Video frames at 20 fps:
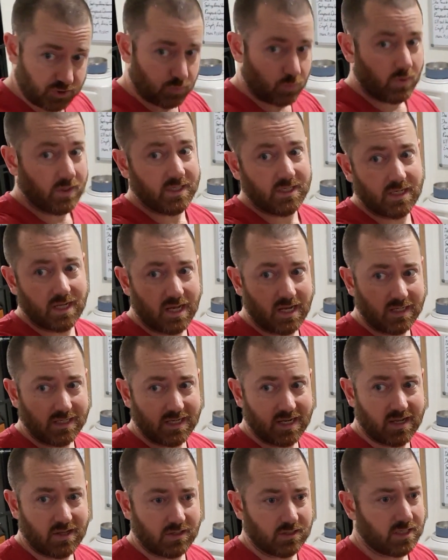
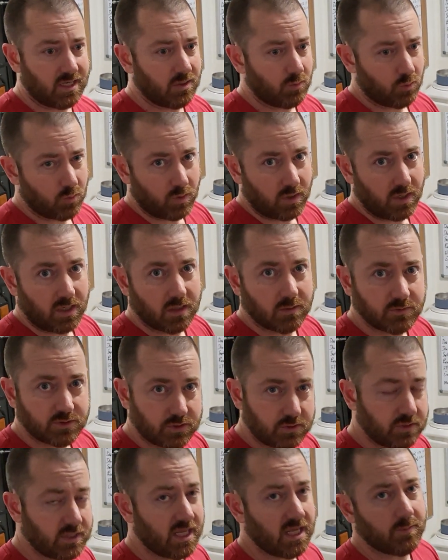29-gallon
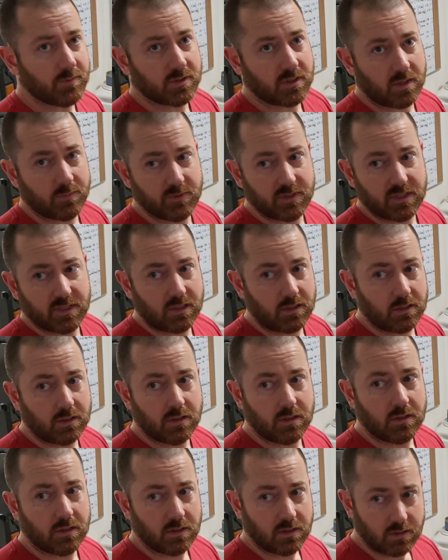aquariums, you name it. I mean, there are
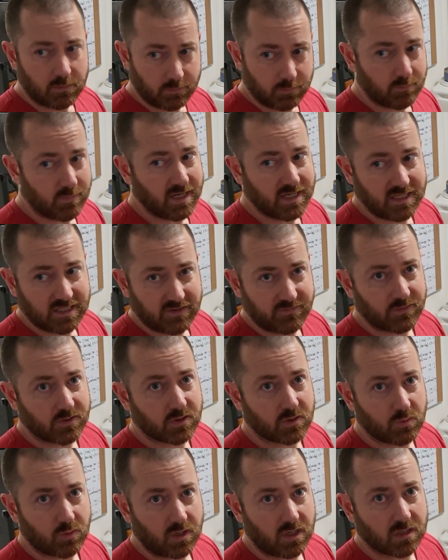many
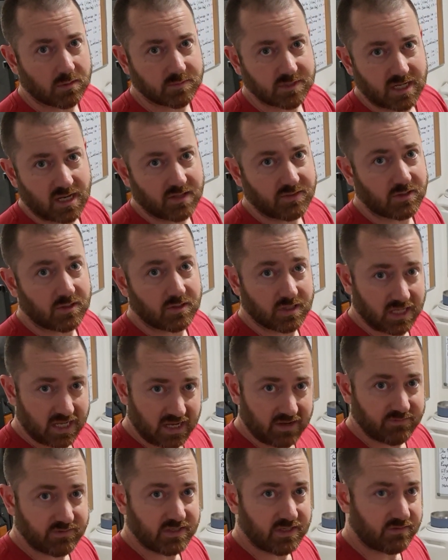different aquariums out there that
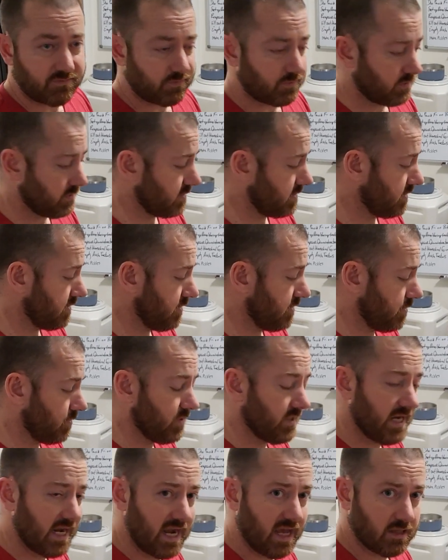have different,
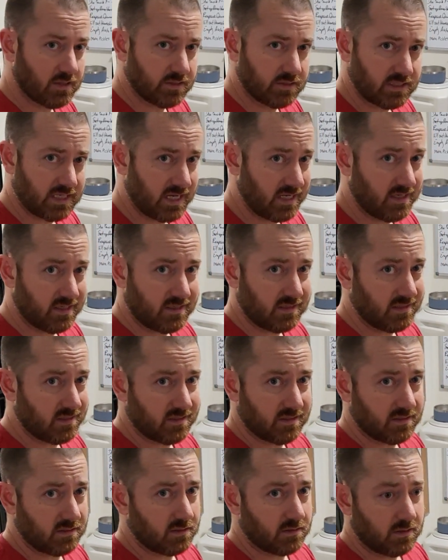gallons, and
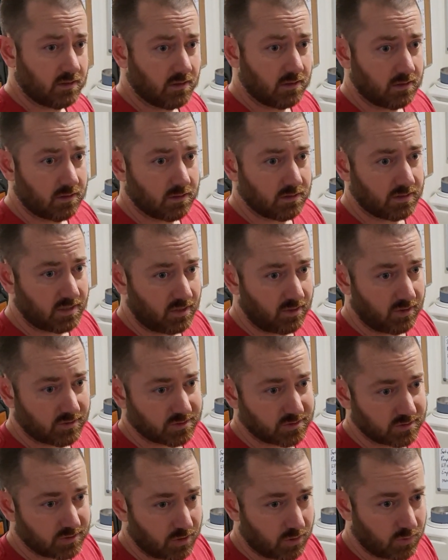there
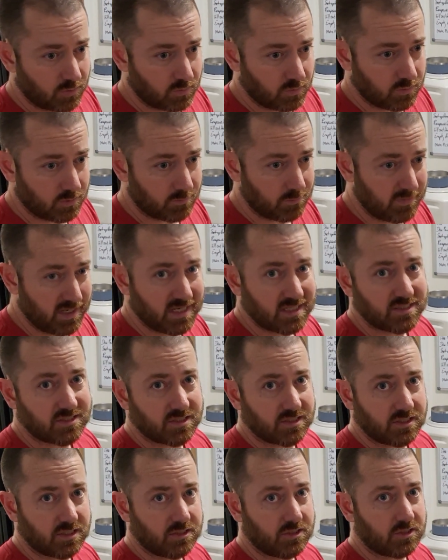is no
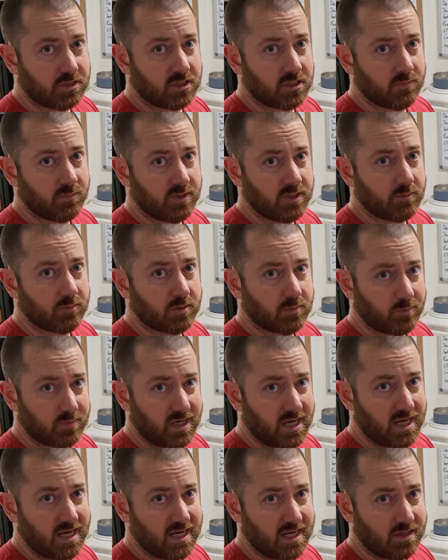medicine that you're going to be able to
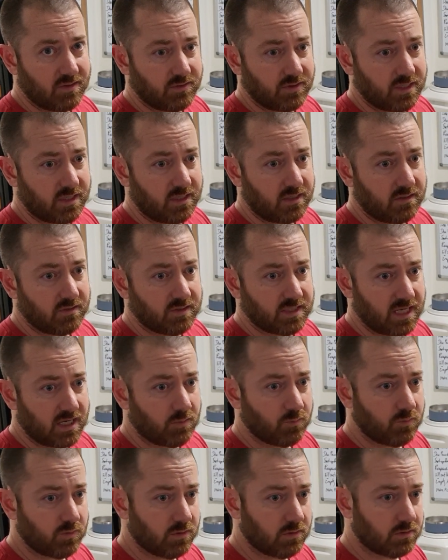buy out there
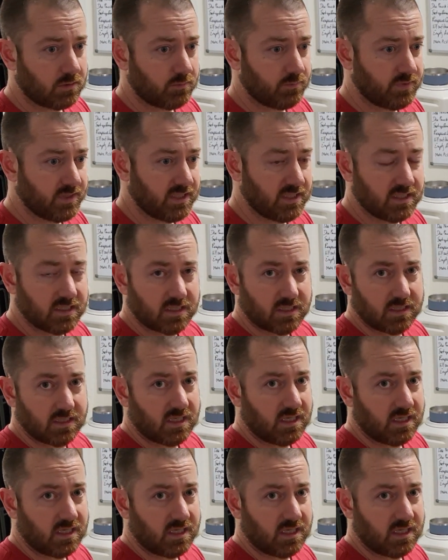that will be